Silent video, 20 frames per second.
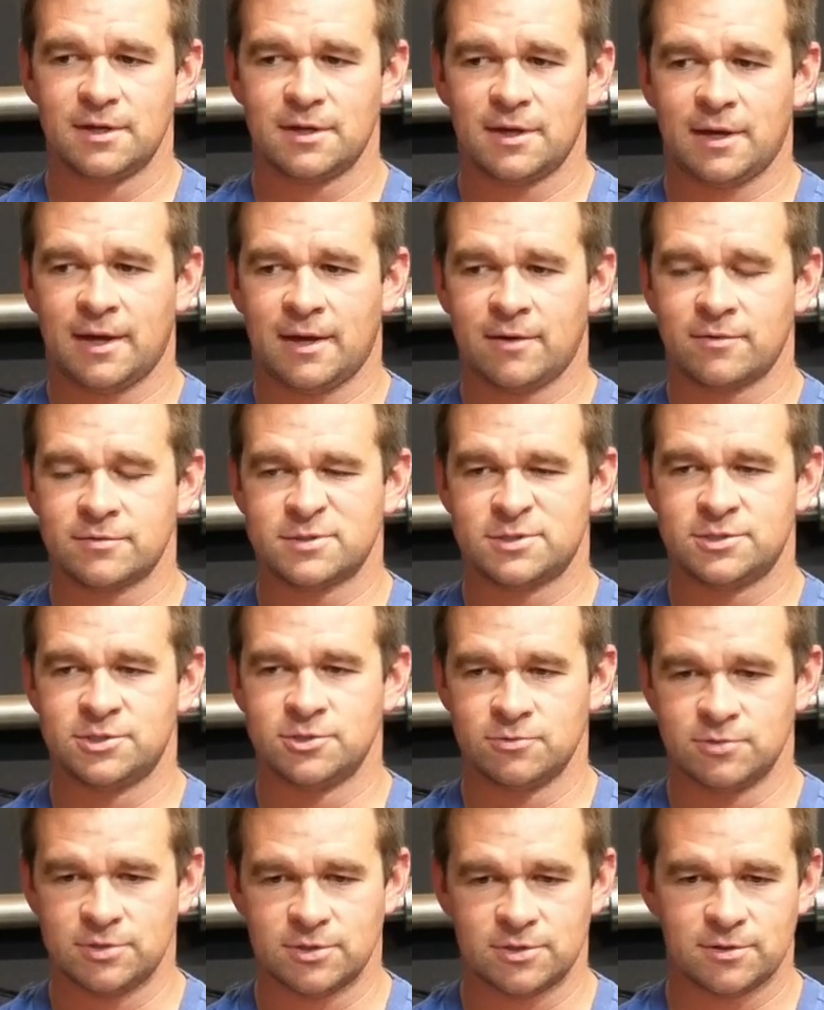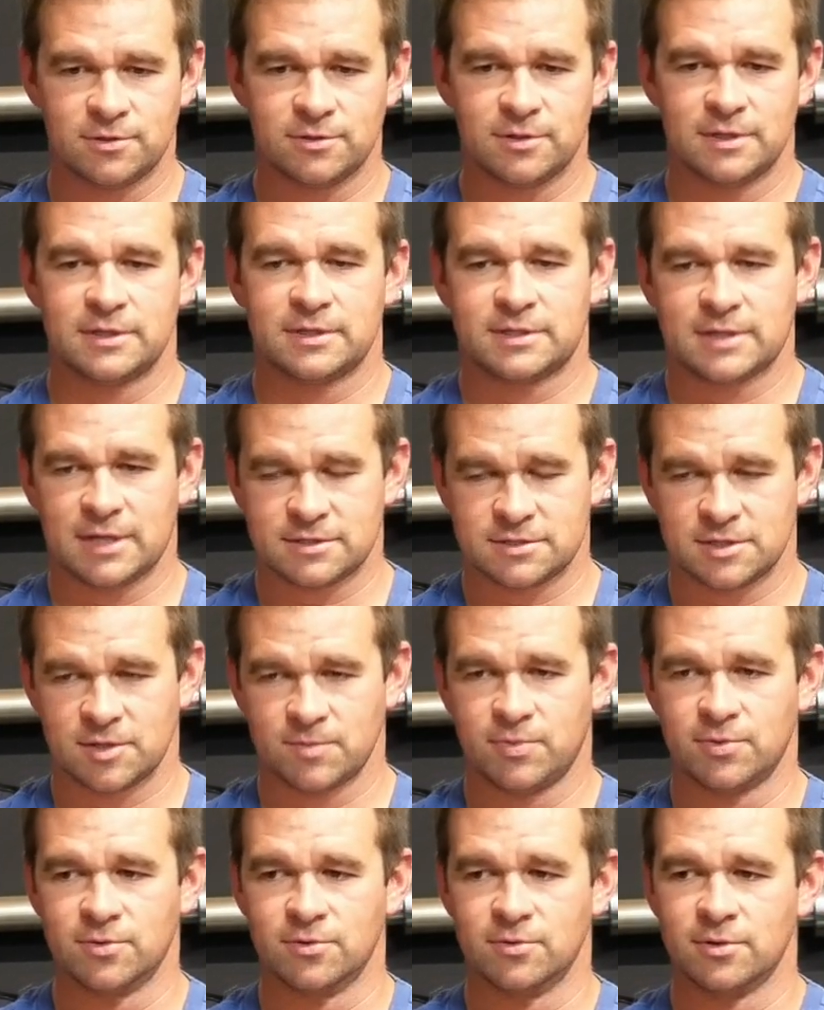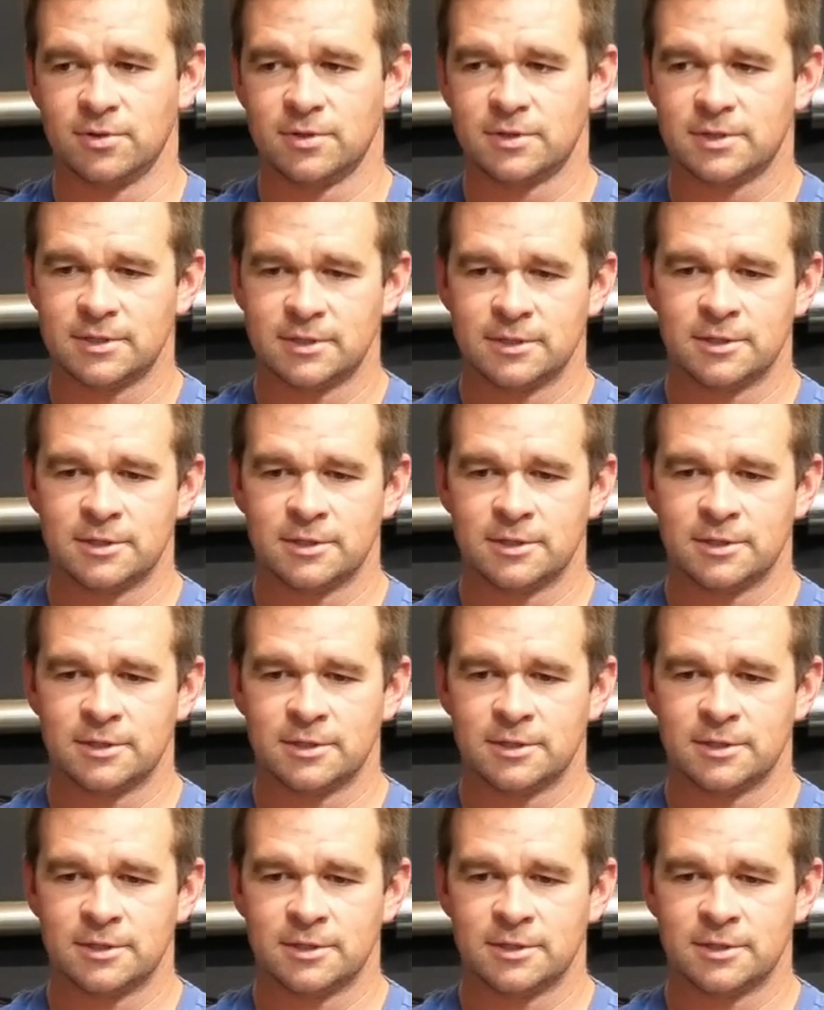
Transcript: I was junior in the testing pool.